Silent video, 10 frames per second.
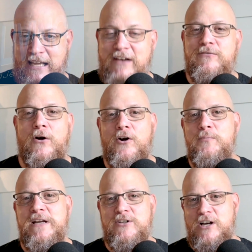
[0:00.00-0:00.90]
have
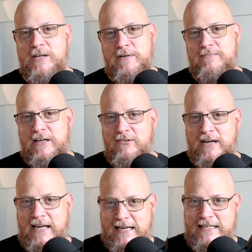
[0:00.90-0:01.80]
heard me talk about my
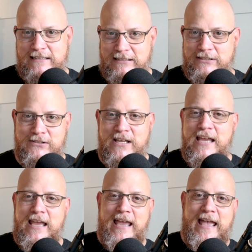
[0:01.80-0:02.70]
great Aunt Lil.
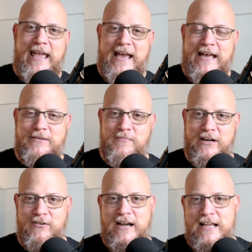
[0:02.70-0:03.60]
And my
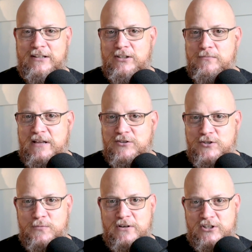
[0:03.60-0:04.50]
great Aunt Lil meant
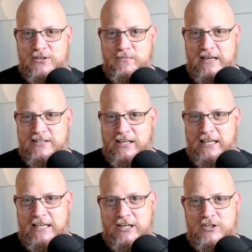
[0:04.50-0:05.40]
so much to me as a
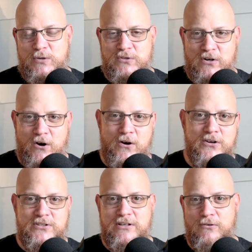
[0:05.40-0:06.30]
kid. She was an
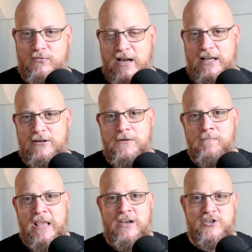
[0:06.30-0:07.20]
artist and a writer.
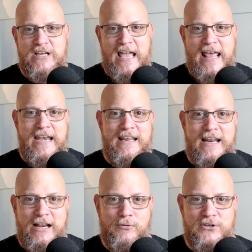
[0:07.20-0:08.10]
She
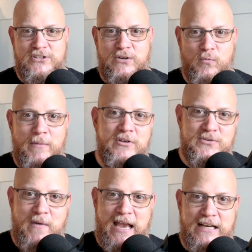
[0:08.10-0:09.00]
edited a Christian
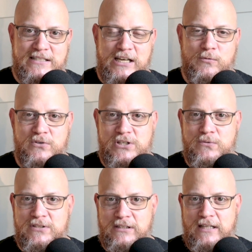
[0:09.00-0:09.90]
women's magazine when she
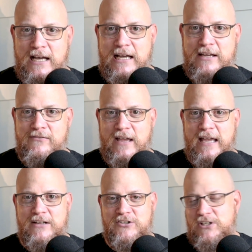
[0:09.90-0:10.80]
was alive,
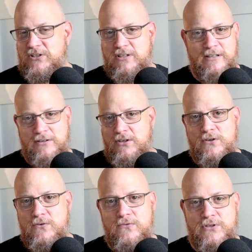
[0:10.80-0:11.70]
and just a
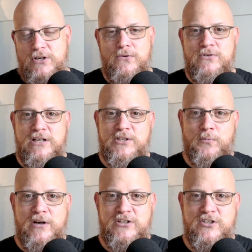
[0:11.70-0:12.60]
huge, huge
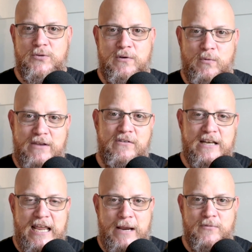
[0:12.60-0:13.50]
inspiration to me. We
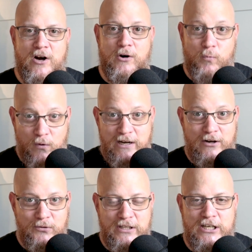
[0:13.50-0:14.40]
even named our one
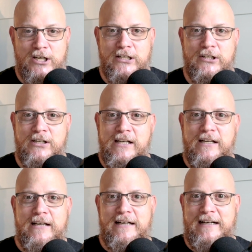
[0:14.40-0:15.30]
and only daughter
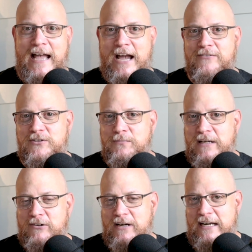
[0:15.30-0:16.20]
after
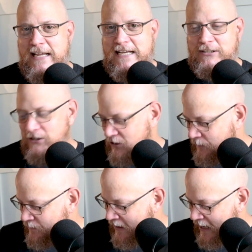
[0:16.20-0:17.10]
my great Aunt
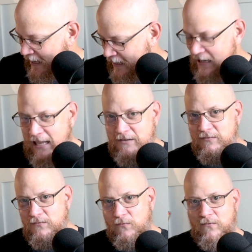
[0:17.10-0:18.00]
Lil. And
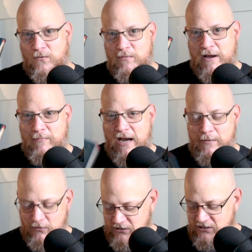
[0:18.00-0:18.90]
in one of my
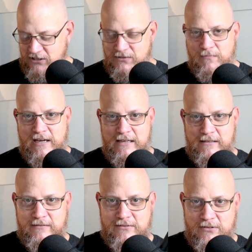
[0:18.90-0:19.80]
Bibles, this is
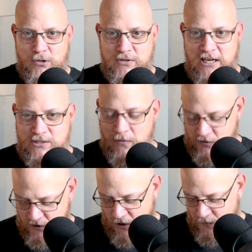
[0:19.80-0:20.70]
my New
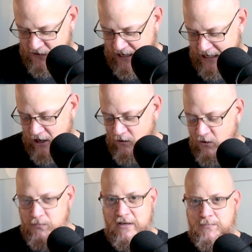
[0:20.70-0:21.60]
Testament and Psalms that I carry
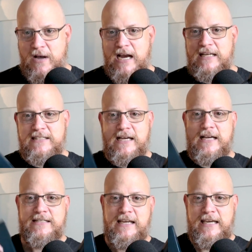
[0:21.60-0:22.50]
with me. It's pocket
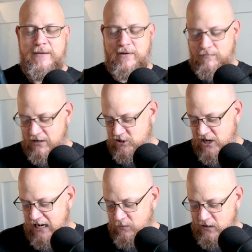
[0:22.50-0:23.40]
sized, and I can keep it in my
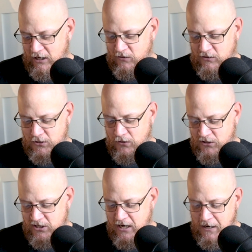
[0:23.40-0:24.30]
jacket when I go to
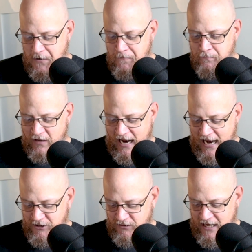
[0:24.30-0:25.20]
church. I actually